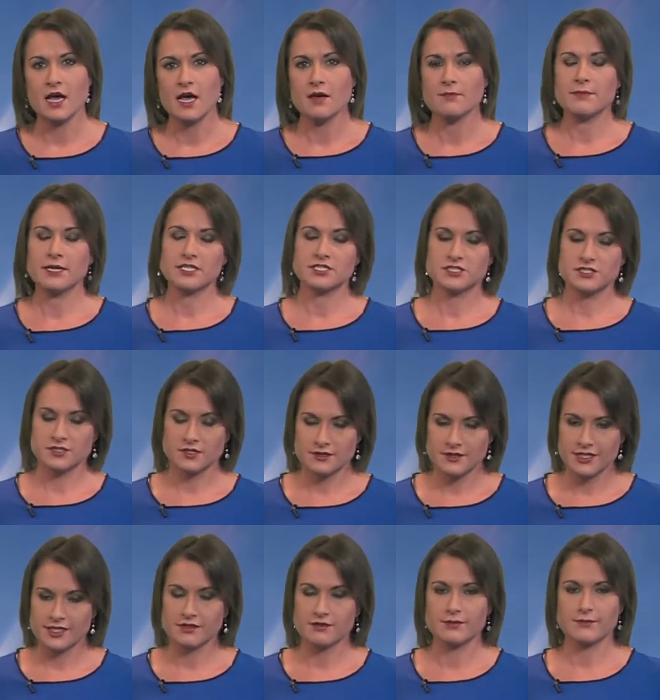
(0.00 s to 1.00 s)
make sure
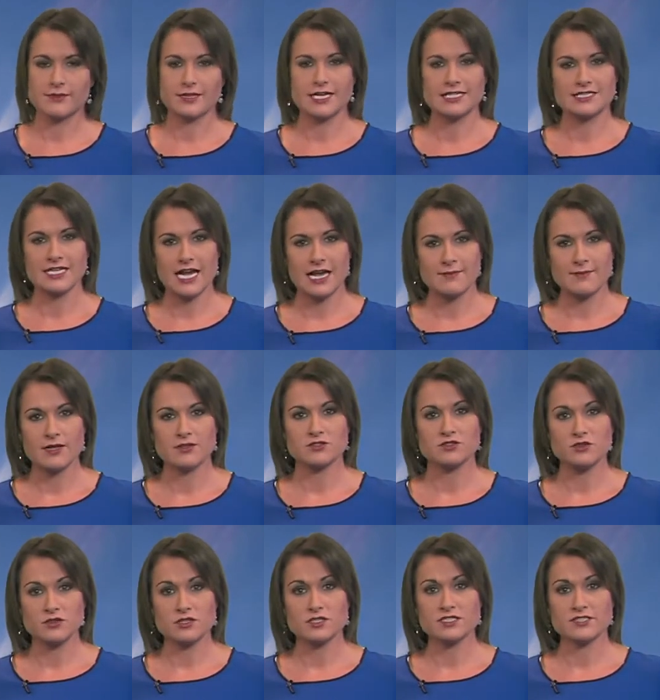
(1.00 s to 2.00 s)
that you limit that time
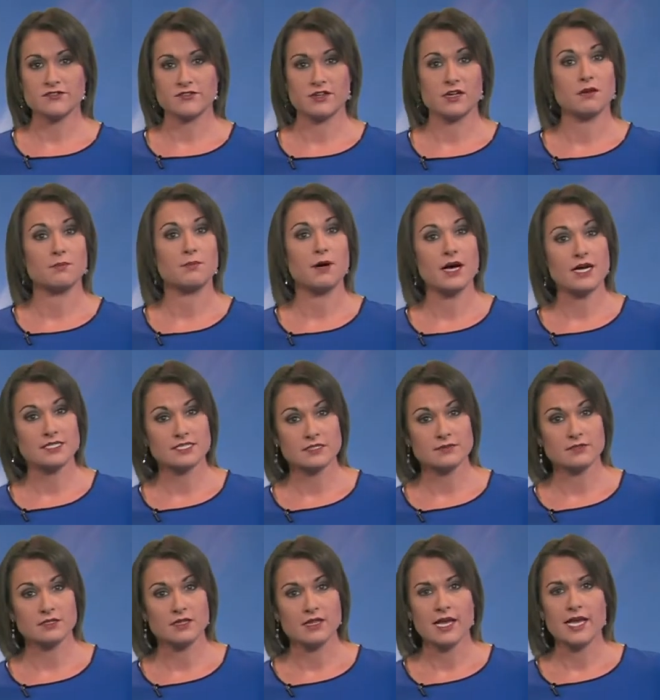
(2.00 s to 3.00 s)
outdoors if at all
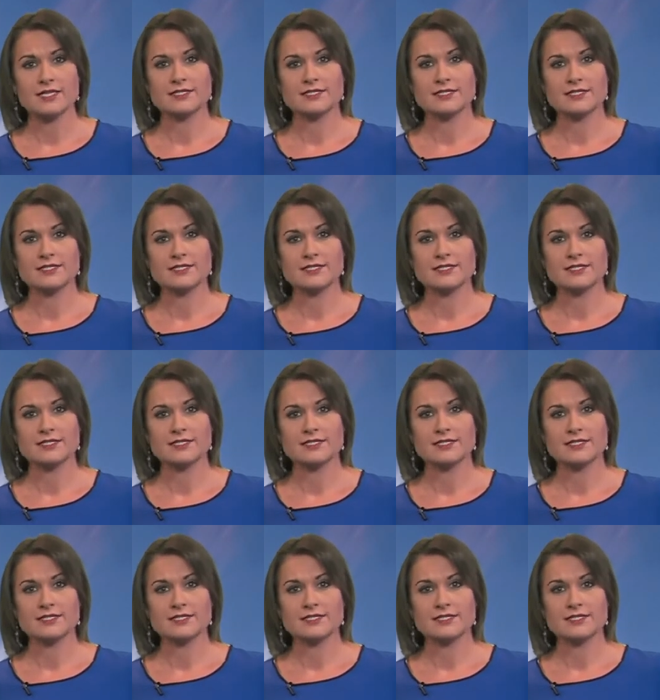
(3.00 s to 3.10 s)
possible.